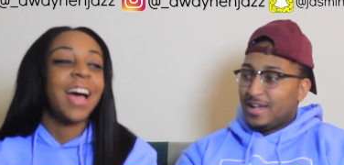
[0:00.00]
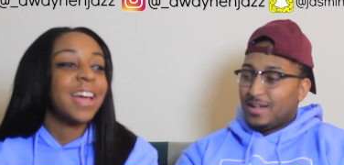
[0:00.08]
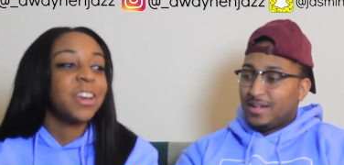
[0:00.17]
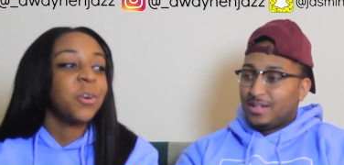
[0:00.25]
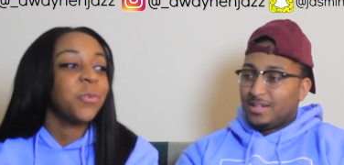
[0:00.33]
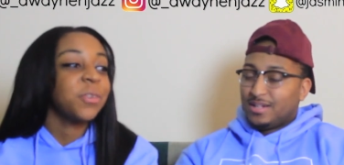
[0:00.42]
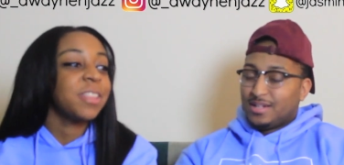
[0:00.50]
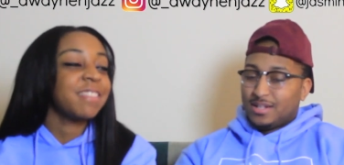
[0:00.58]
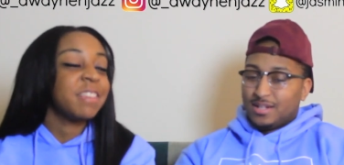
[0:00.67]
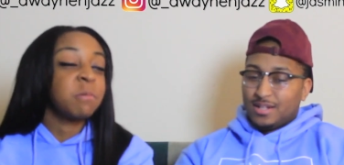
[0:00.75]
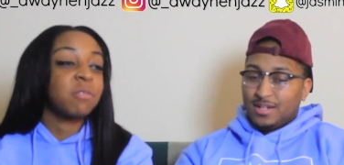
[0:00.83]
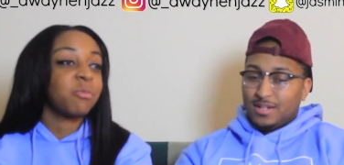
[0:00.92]
Speaker 1: I, I, don't really
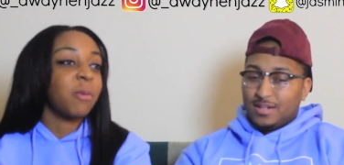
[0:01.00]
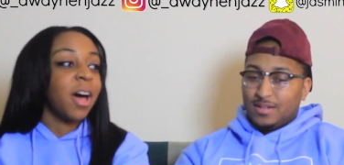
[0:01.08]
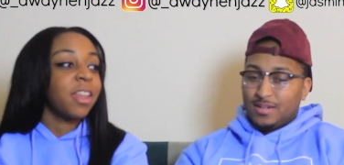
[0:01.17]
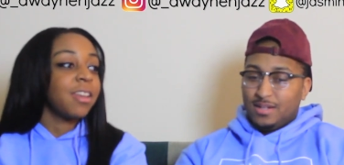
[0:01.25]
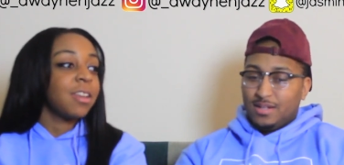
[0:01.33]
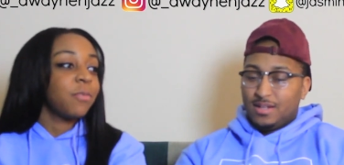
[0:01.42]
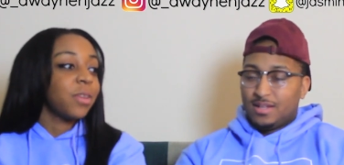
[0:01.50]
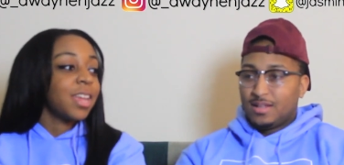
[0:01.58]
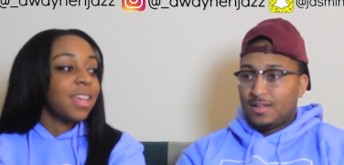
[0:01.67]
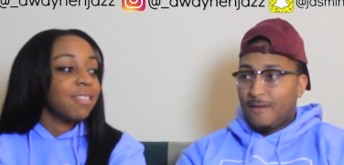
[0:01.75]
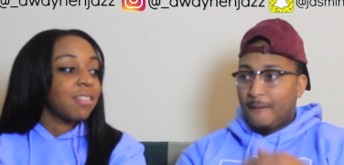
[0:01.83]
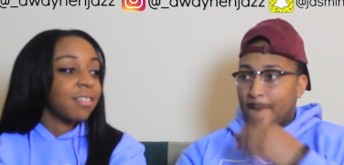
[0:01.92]
see him smiling. If it
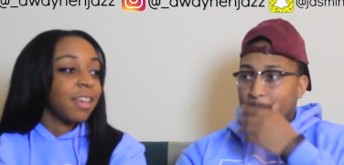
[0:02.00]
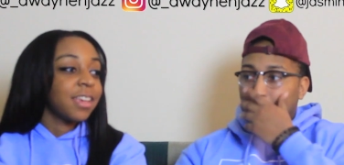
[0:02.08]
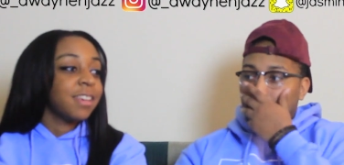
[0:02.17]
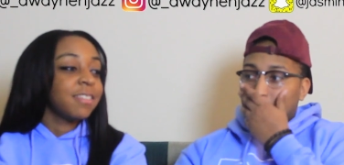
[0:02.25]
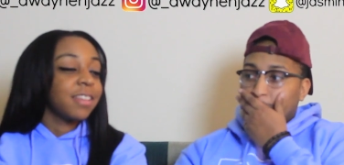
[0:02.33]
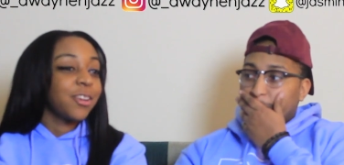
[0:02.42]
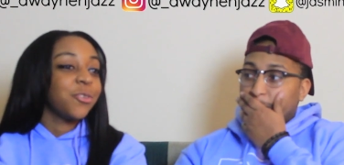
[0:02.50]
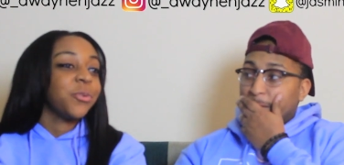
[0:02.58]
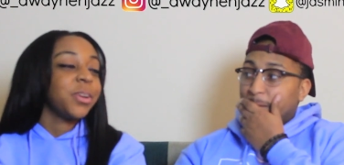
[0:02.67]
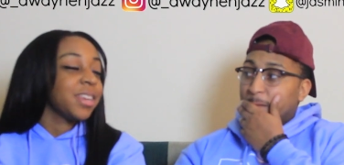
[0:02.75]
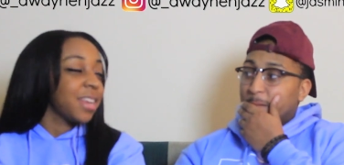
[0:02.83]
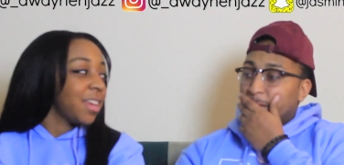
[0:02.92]
is, it's like he's like
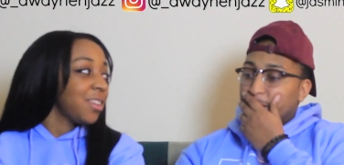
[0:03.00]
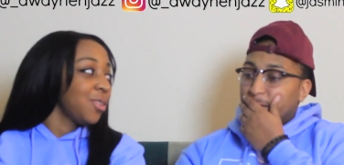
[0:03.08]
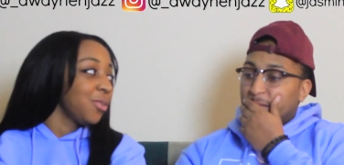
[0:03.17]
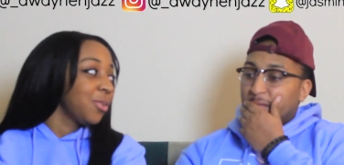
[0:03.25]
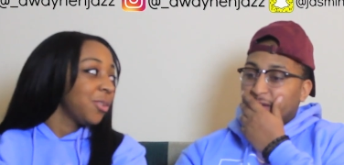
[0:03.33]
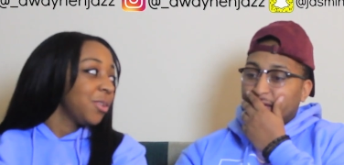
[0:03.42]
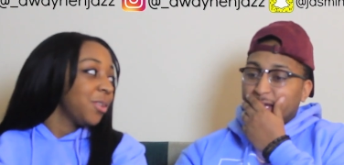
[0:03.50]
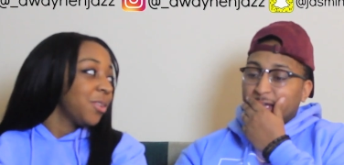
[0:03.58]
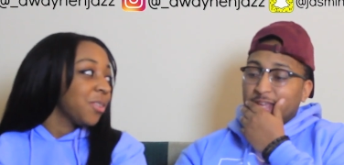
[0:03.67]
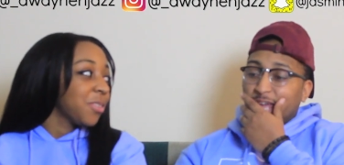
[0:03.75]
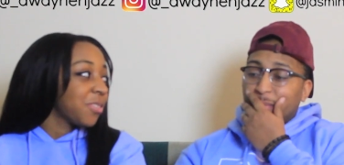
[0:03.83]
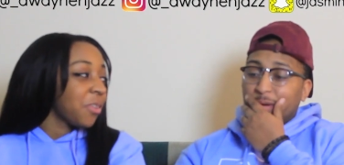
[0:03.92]
gritting at you.
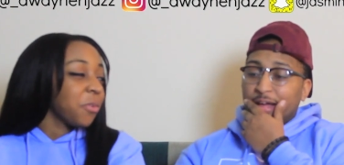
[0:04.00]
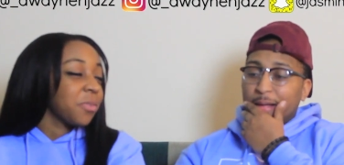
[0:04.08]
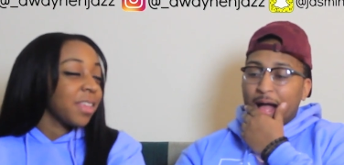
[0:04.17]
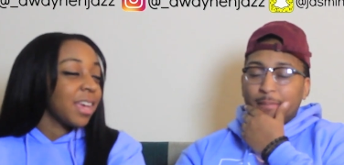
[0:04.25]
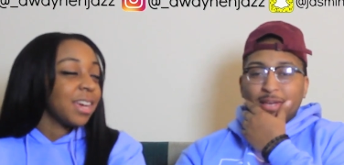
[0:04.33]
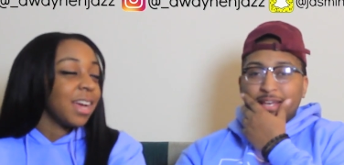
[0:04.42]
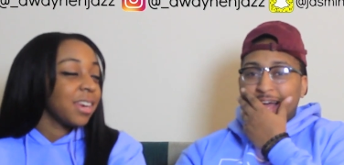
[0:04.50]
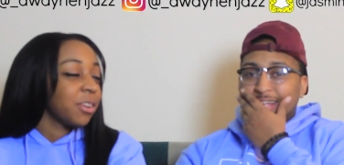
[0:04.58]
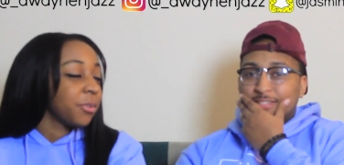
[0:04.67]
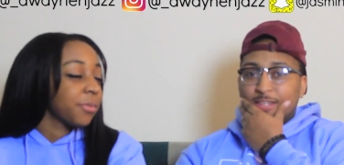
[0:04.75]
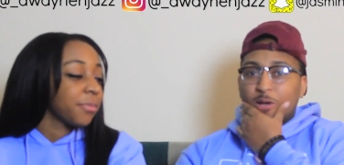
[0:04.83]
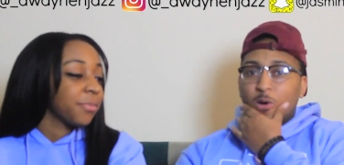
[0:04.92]
Speaker 2: Yeah, so but I mean, I
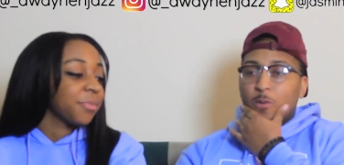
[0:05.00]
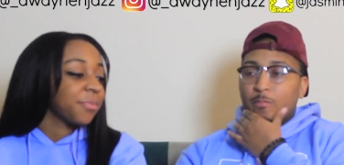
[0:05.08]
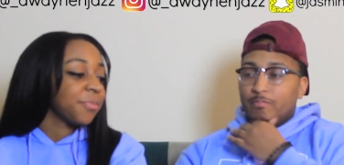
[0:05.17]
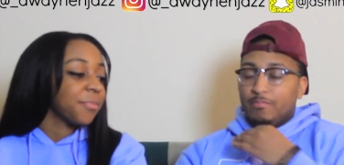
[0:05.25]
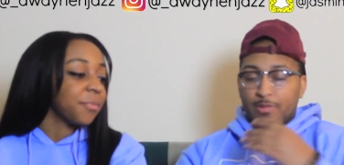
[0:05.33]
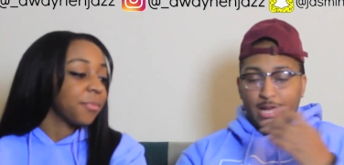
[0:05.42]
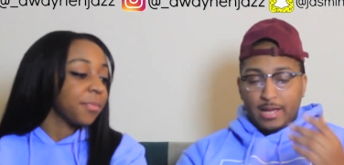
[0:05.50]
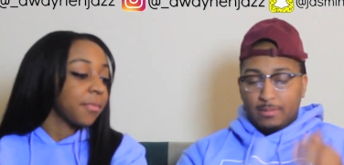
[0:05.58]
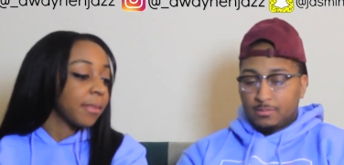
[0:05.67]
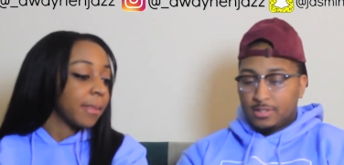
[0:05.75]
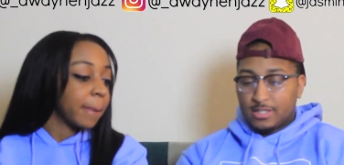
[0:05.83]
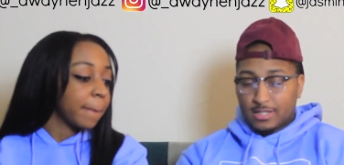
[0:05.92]
still
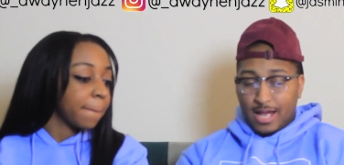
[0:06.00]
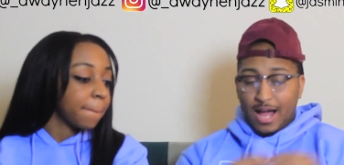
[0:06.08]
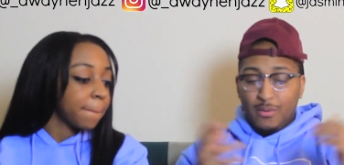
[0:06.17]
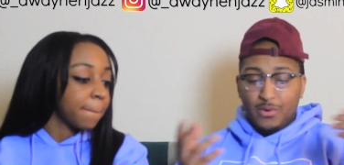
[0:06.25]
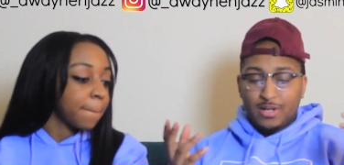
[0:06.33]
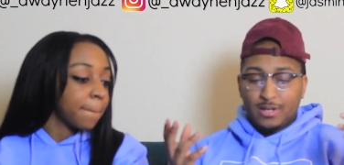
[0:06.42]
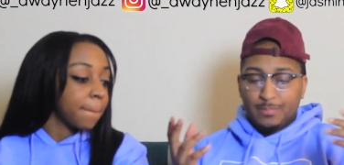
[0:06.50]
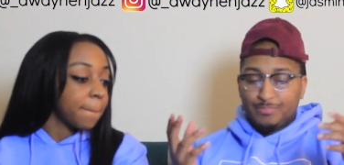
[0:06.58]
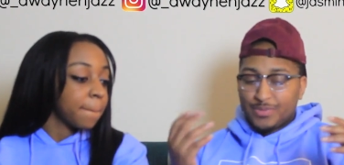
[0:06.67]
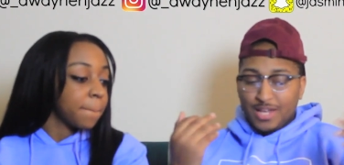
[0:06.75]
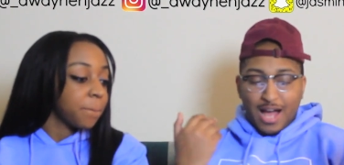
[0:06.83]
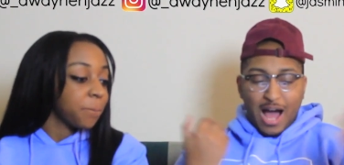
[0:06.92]
like. Listen, I would have
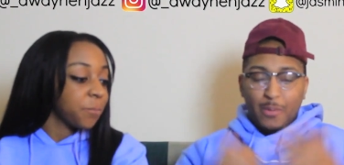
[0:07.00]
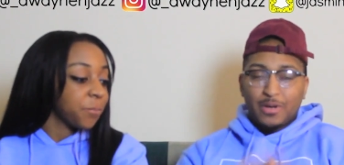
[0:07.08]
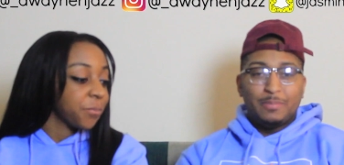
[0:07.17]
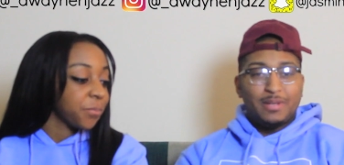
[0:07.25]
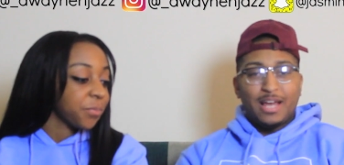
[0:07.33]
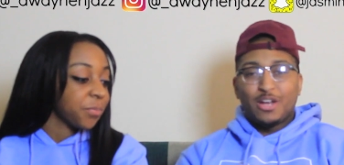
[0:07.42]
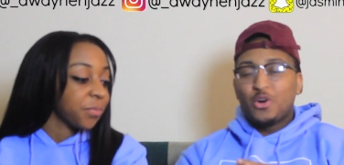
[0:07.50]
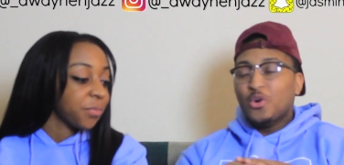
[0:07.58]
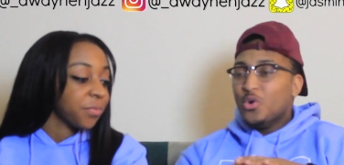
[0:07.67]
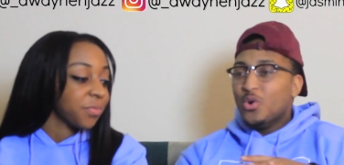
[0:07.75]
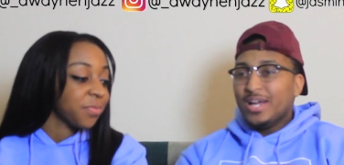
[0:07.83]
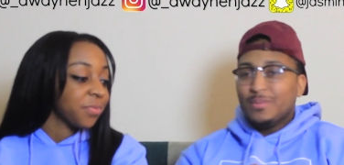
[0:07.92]
I would have been like,
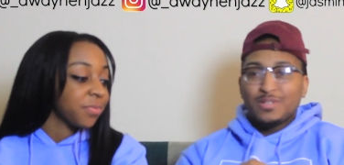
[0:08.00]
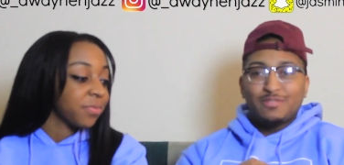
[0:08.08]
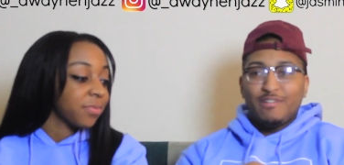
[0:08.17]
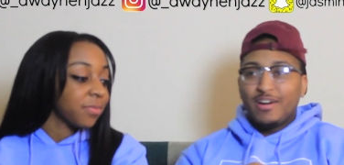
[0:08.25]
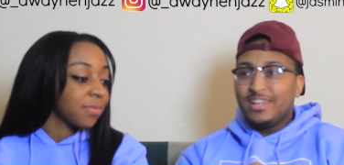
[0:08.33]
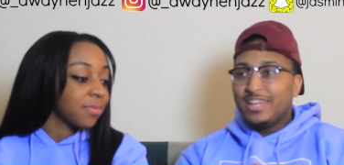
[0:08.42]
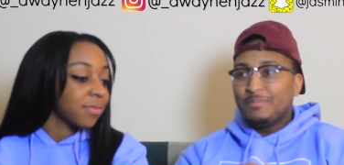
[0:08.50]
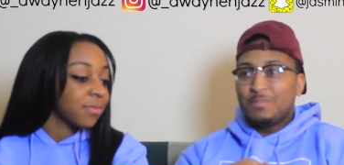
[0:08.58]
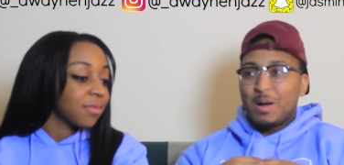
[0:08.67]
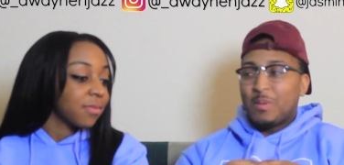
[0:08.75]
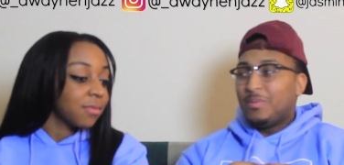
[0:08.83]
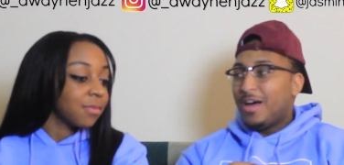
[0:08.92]
cool, it was funny,
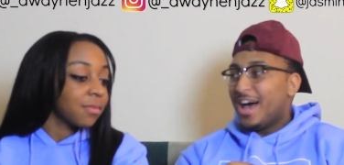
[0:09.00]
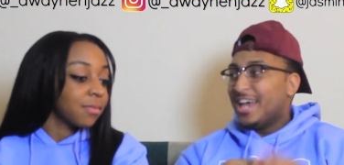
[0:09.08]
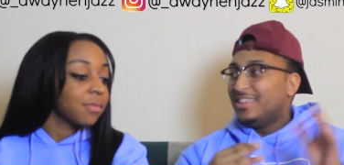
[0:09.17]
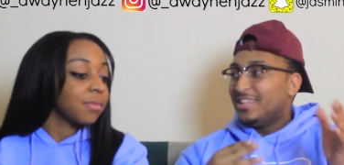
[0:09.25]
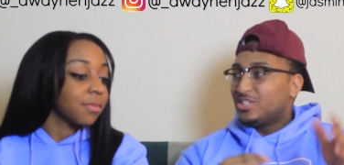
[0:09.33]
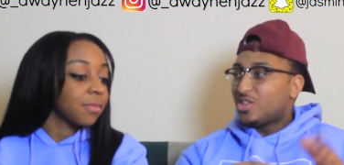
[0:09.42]
blah, blah, and then